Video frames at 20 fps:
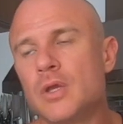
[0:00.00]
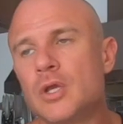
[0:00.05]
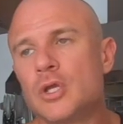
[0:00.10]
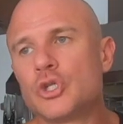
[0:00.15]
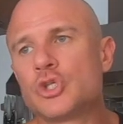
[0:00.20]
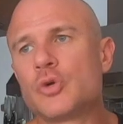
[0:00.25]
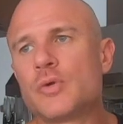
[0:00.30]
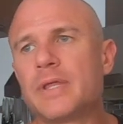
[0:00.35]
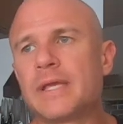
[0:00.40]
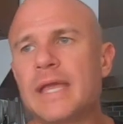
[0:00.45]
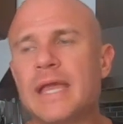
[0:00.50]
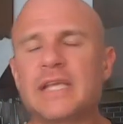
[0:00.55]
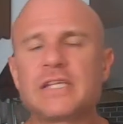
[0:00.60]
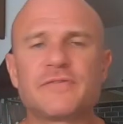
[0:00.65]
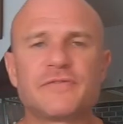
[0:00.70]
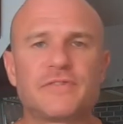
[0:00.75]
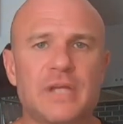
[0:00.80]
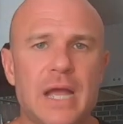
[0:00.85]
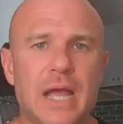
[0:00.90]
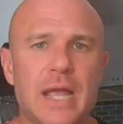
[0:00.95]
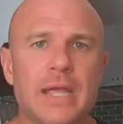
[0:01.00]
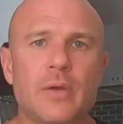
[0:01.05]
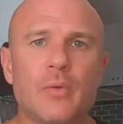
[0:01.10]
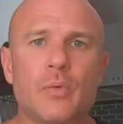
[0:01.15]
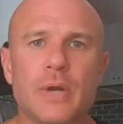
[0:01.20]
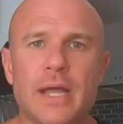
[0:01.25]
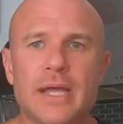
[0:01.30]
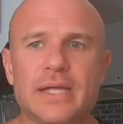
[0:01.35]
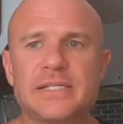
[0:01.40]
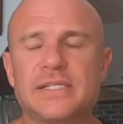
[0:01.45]
So in the case of diet,
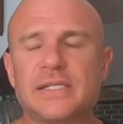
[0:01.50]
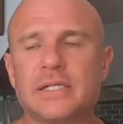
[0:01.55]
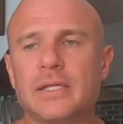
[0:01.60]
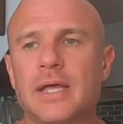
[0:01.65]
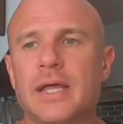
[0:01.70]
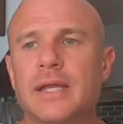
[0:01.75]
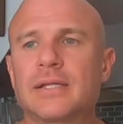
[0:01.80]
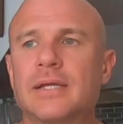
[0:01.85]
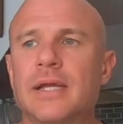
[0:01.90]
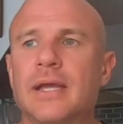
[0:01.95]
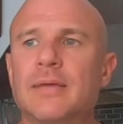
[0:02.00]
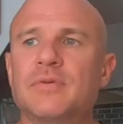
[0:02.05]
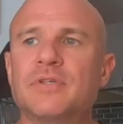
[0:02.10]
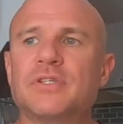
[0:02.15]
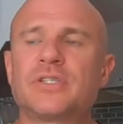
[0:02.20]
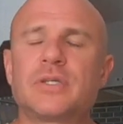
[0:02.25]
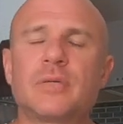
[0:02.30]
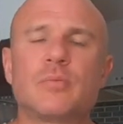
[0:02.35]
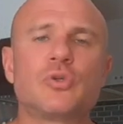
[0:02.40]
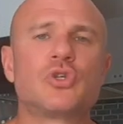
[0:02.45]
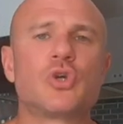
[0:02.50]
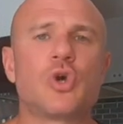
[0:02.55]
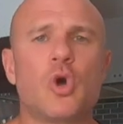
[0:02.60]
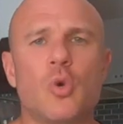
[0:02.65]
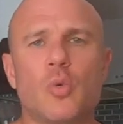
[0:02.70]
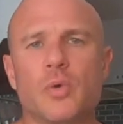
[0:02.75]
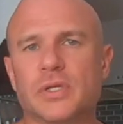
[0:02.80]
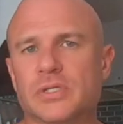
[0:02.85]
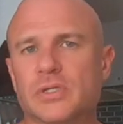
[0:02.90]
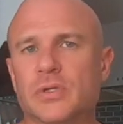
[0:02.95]
what I see a lot of times is someone's
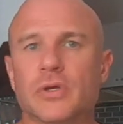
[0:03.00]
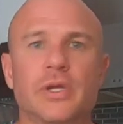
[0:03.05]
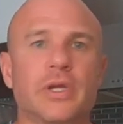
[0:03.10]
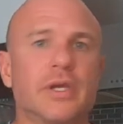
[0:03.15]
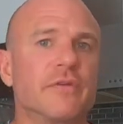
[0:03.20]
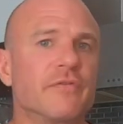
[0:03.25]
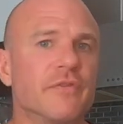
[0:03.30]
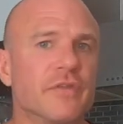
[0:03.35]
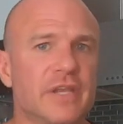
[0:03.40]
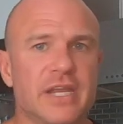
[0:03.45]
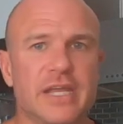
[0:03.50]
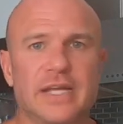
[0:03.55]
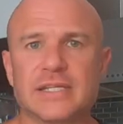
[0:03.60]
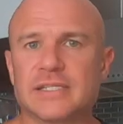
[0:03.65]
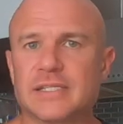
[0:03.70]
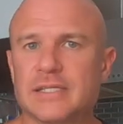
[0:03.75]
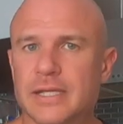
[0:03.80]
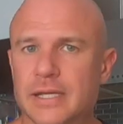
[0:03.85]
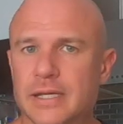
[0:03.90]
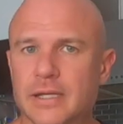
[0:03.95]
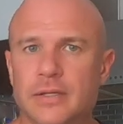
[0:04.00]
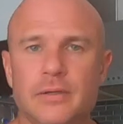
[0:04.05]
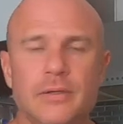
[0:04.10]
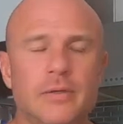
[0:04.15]
always looking for the next thing.